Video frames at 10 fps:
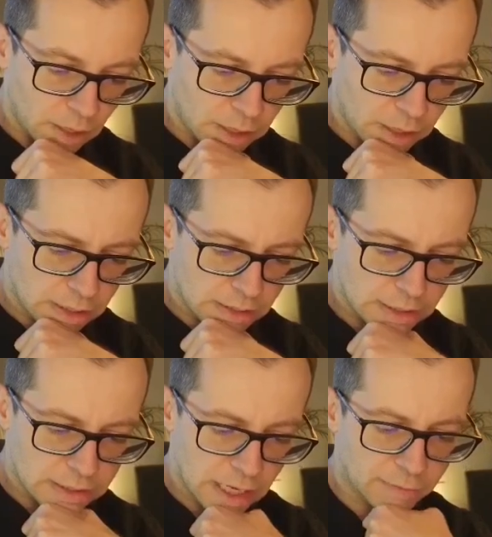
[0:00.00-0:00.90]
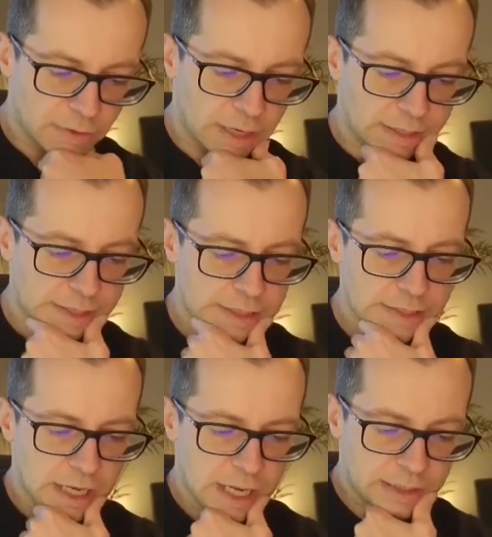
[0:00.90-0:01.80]
is something like
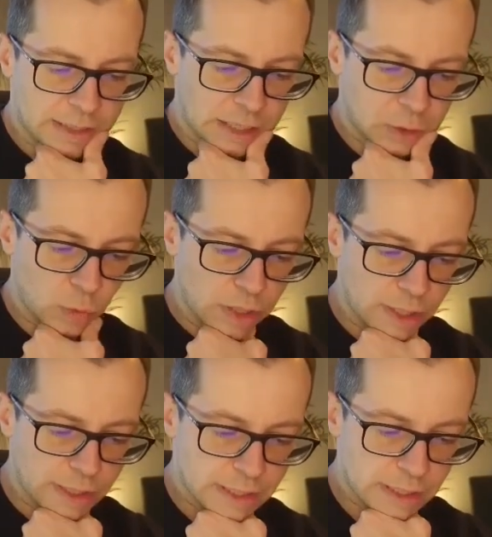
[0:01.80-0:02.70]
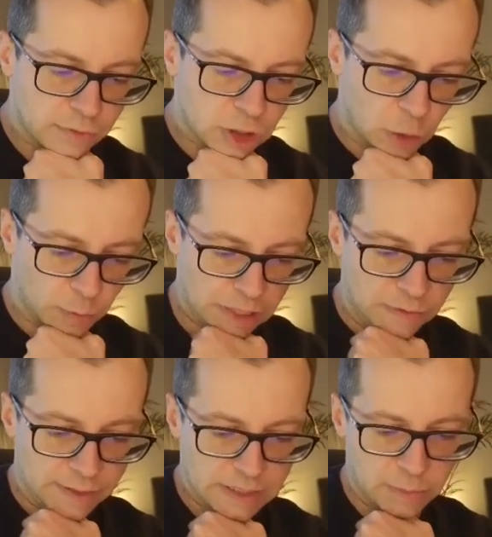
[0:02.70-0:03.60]
this that we received some
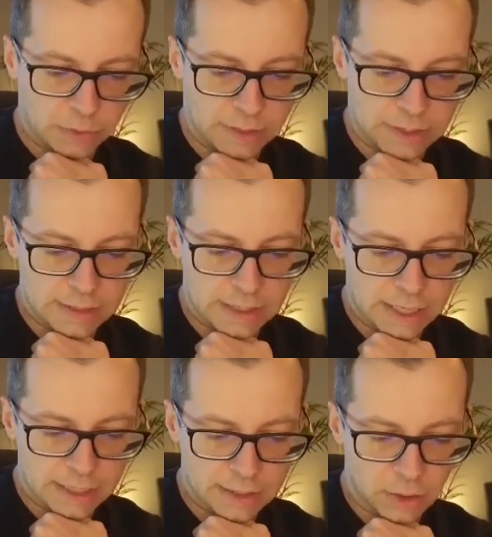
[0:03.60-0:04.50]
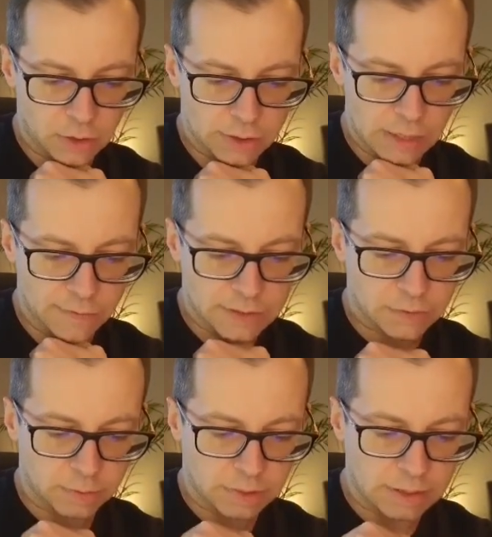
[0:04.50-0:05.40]
events about the sales or the events
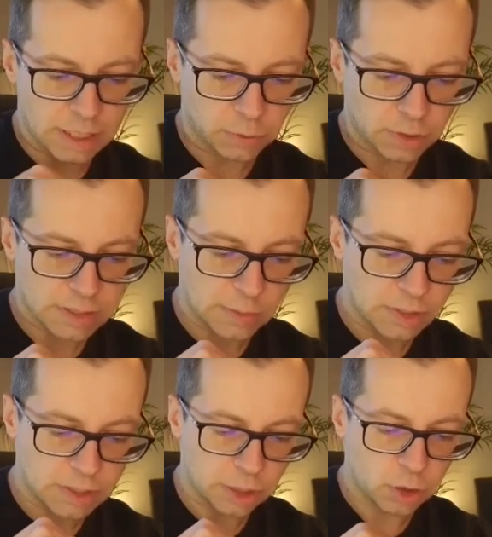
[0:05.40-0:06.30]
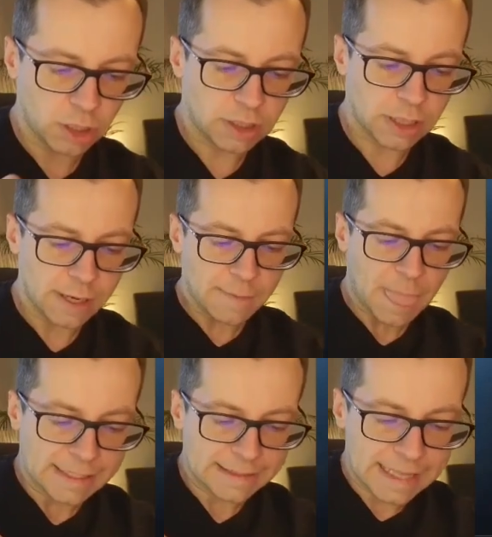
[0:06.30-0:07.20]
from the network cybersecurity
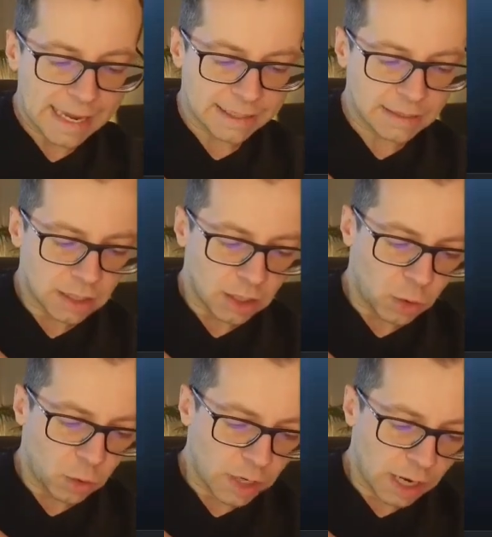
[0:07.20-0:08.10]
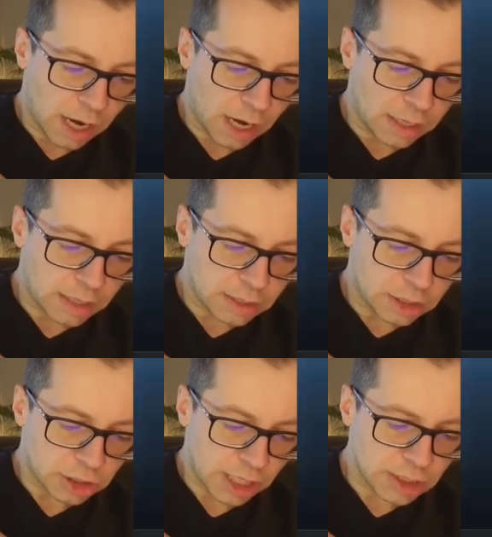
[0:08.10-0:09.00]
then we are
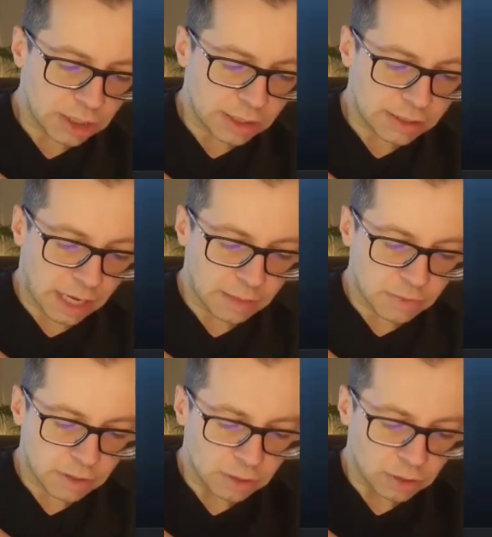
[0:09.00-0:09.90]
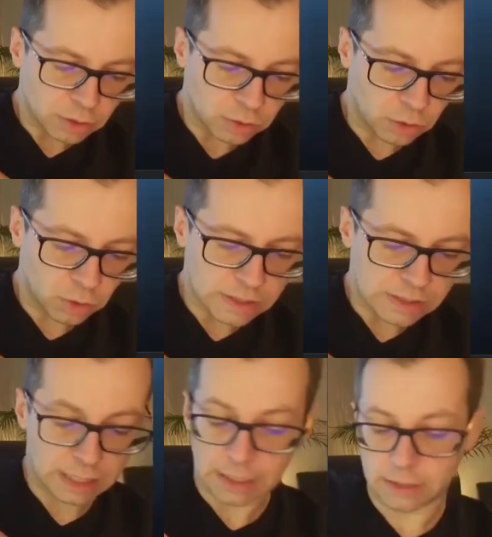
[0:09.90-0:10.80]
changing the time to
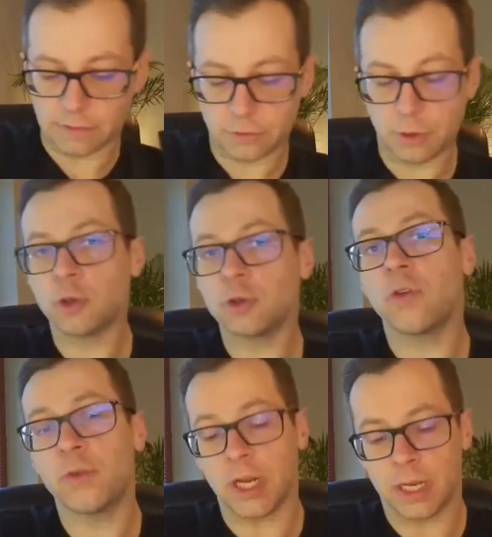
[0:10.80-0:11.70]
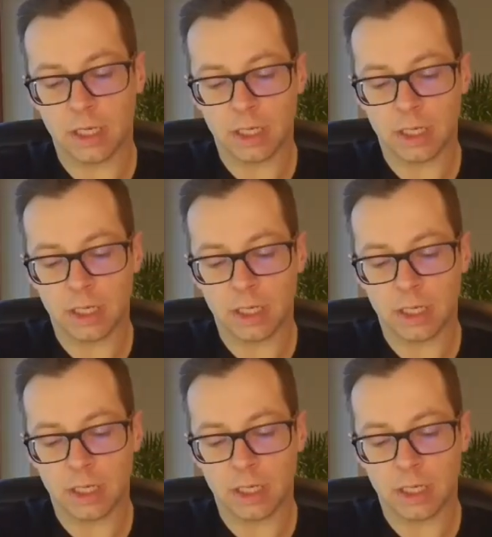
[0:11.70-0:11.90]
suddenly from 2 to 3